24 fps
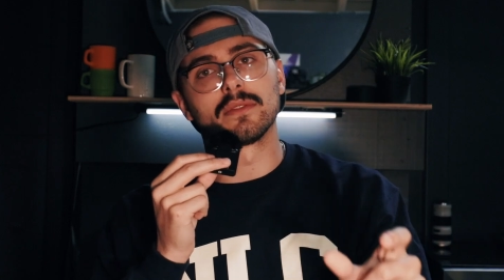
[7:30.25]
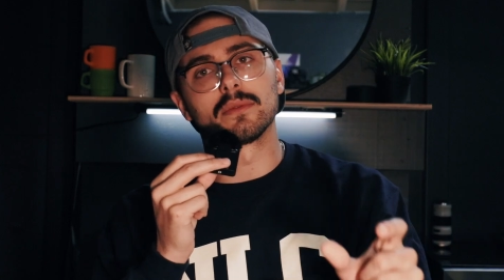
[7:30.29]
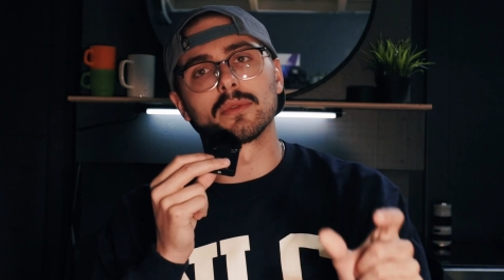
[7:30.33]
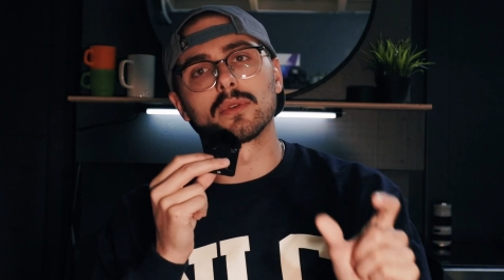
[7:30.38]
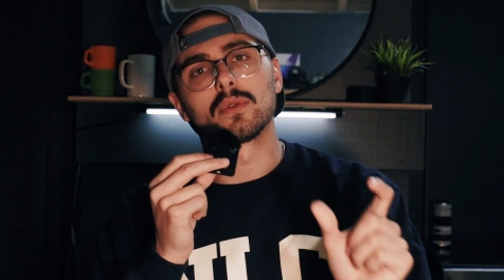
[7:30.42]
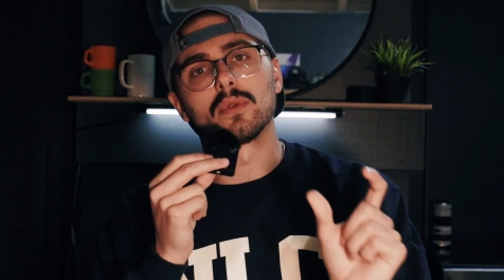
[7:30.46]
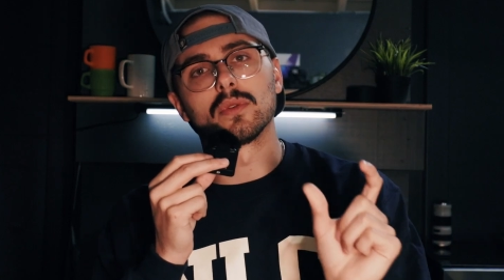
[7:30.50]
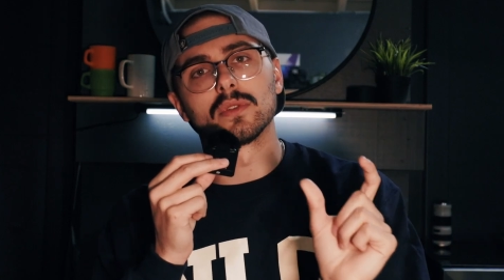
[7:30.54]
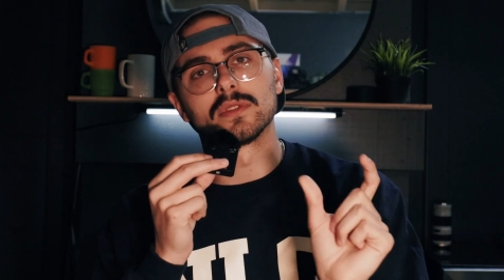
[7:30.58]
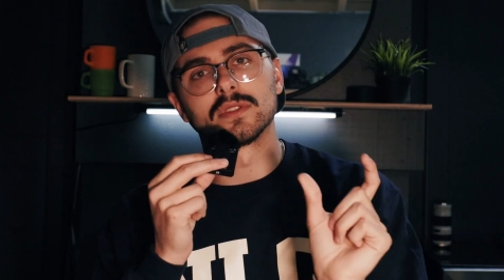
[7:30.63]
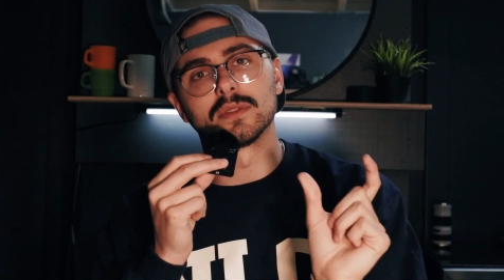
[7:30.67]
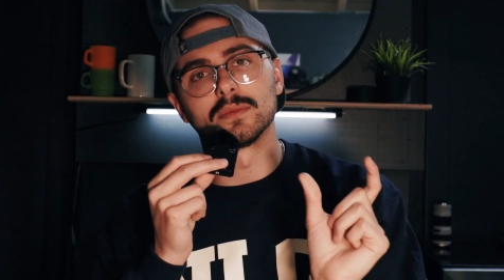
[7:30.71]

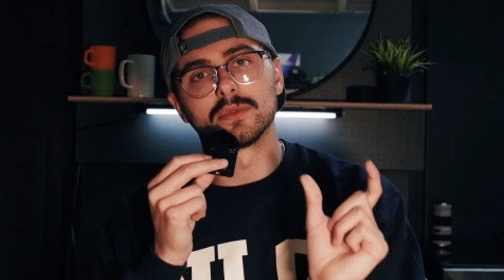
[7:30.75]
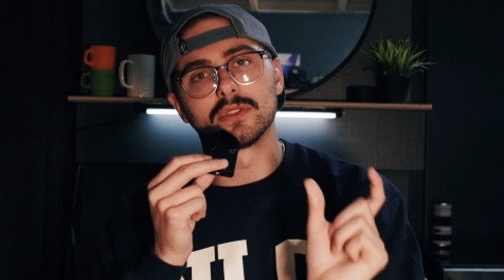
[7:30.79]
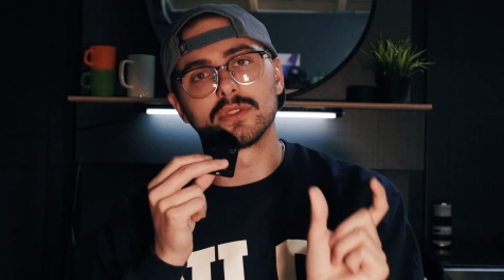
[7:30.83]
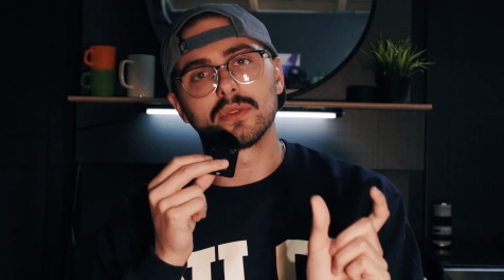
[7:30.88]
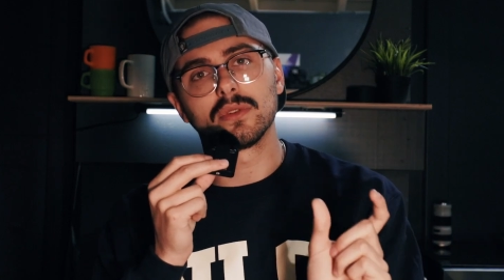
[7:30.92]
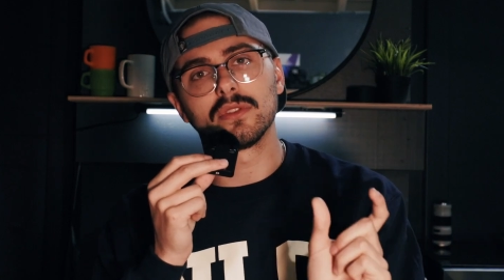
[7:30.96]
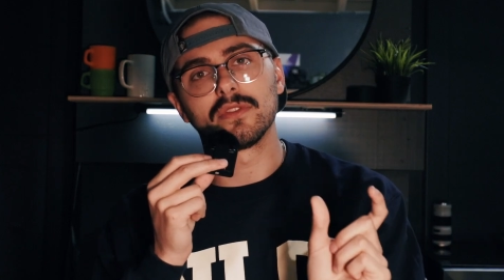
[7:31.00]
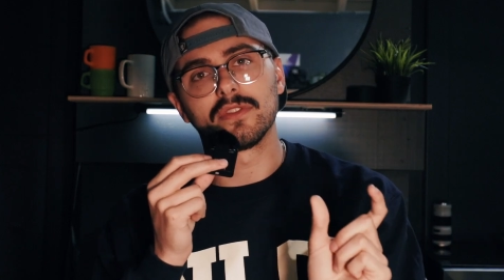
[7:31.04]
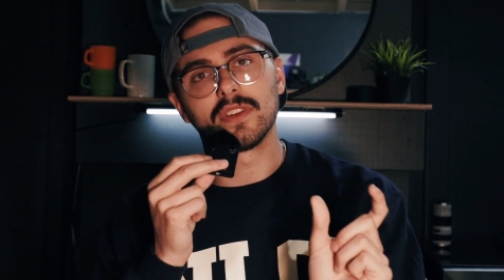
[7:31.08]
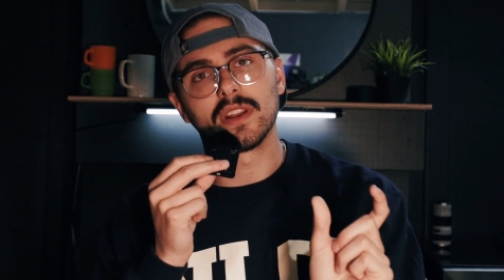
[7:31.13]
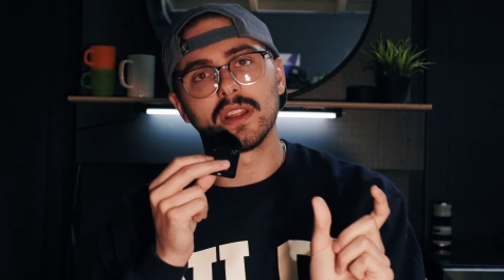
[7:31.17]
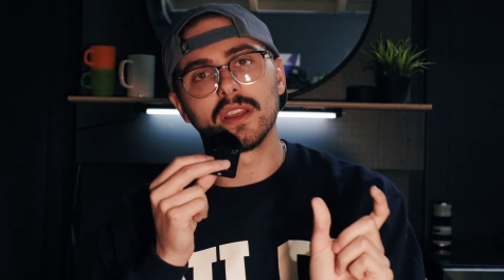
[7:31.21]
record some
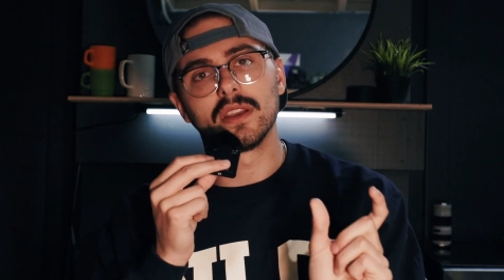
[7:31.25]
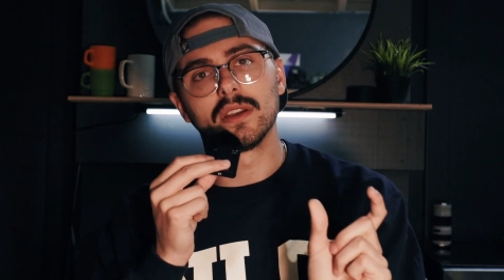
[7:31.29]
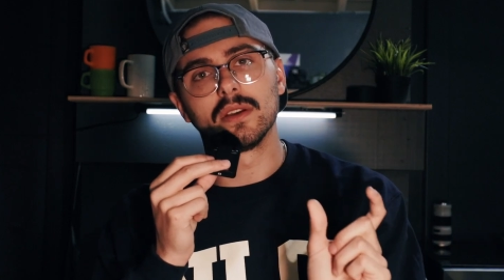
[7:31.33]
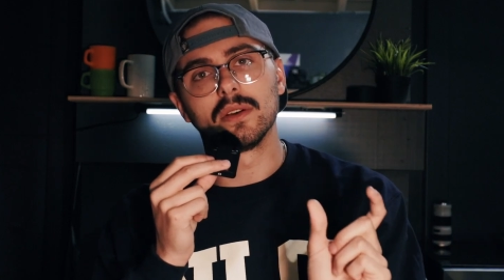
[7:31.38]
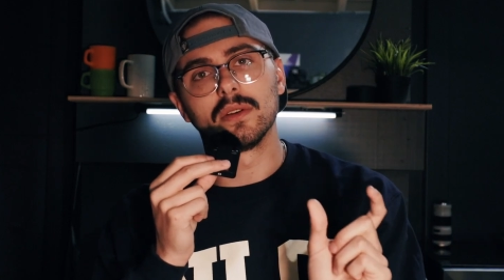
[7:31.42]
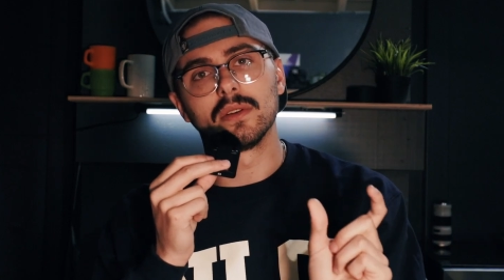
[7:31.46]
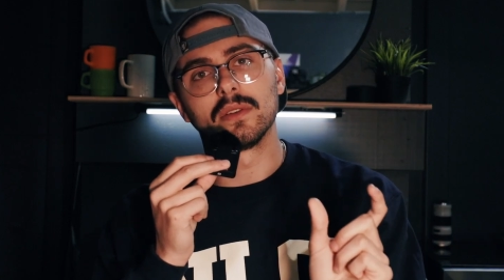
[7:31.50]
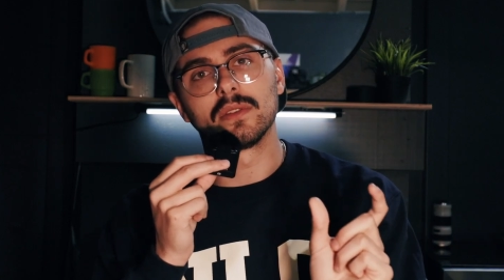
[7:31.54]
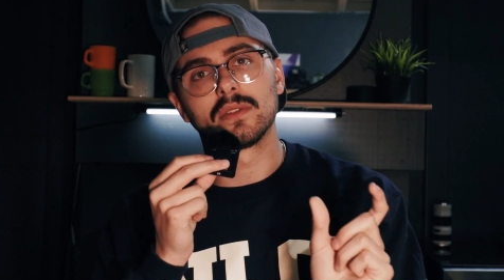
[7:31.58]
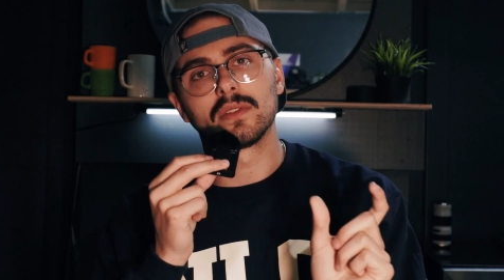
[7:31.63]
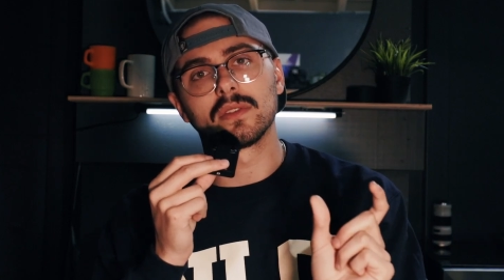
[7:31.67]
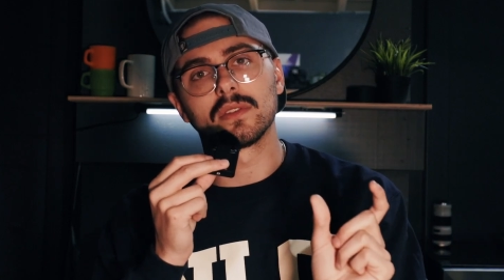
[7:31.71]
short
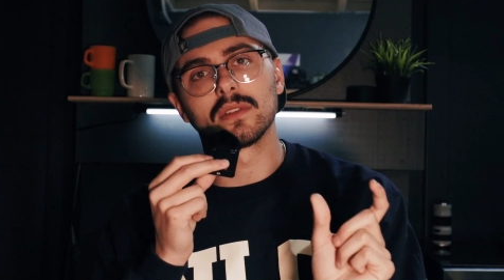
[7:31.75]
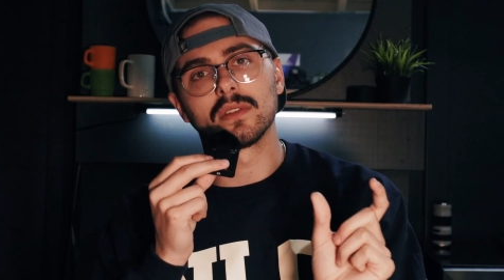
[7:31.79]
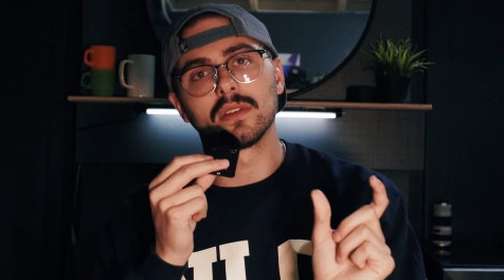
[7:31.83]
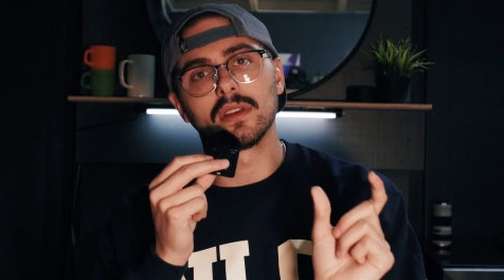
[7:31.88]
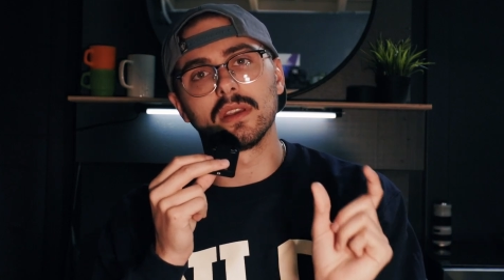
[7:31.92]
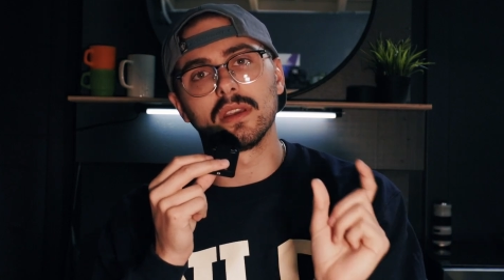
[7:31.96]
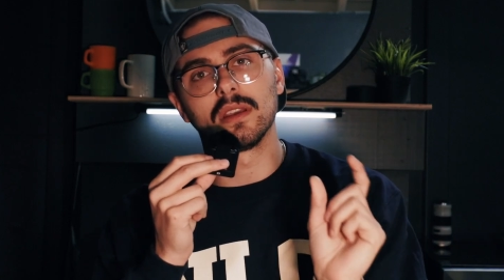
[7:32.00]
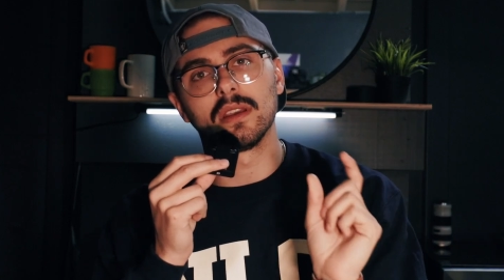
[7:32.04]
videos